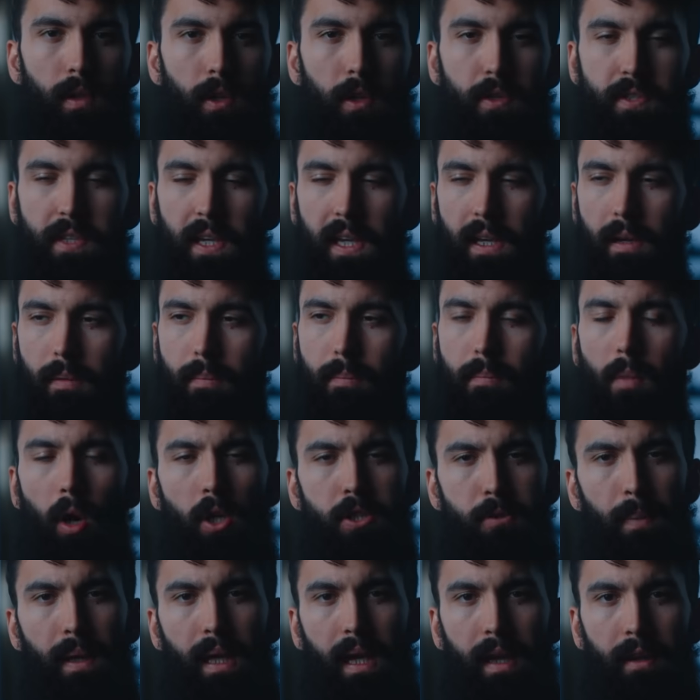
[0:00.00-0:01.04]
You see,
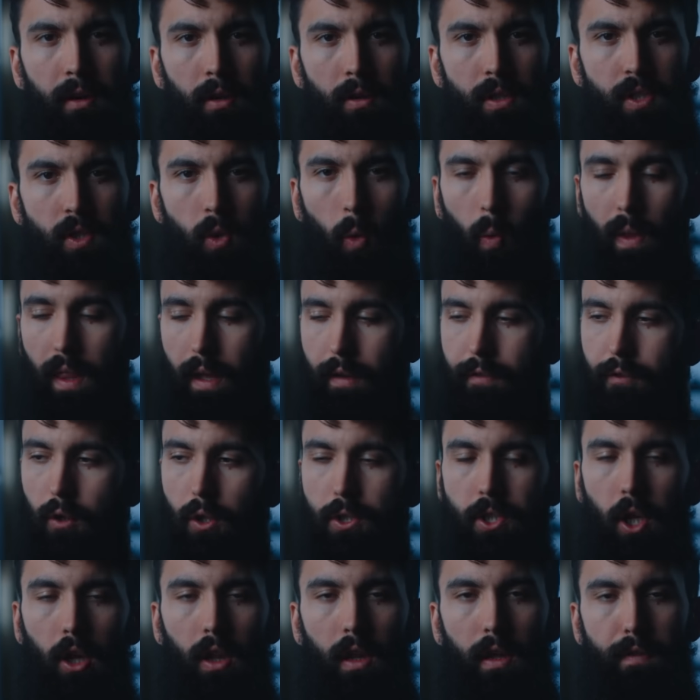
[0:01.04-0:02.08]
most beginners, when they
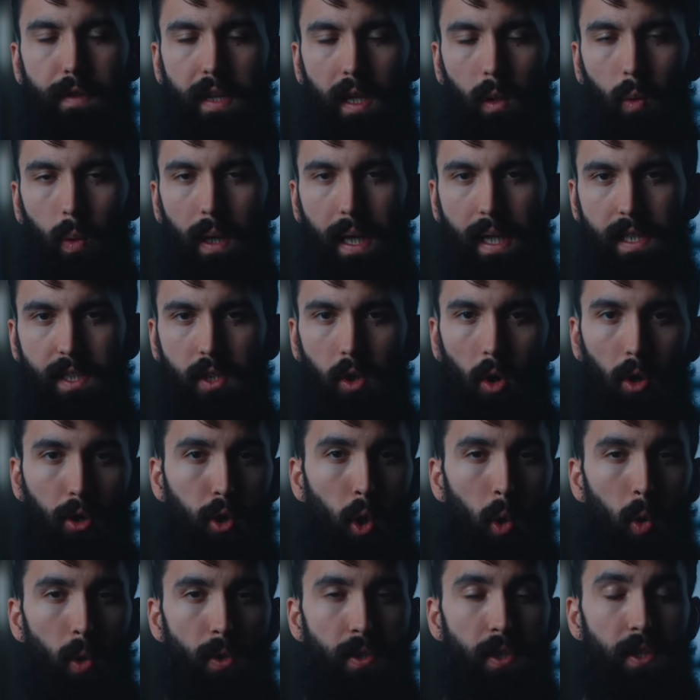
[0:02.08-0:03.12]
first start lifting weights, are
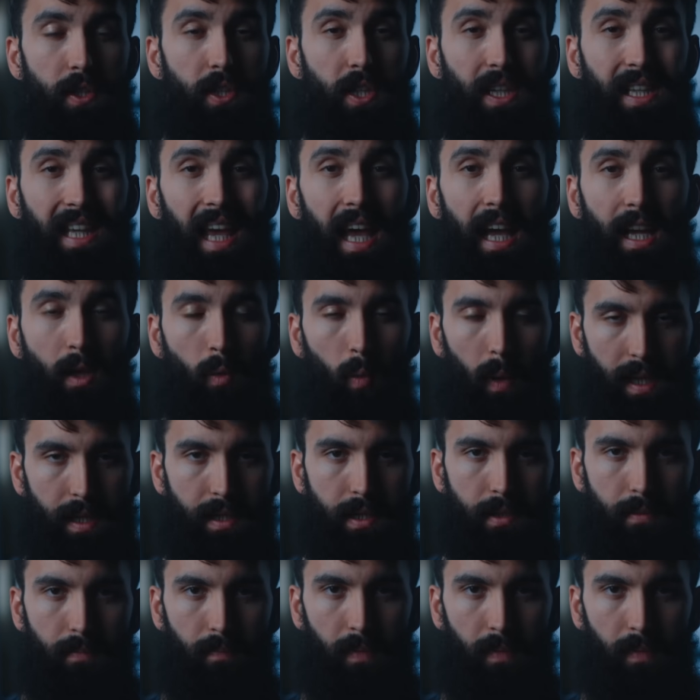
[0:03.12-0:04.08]
told to gain weight.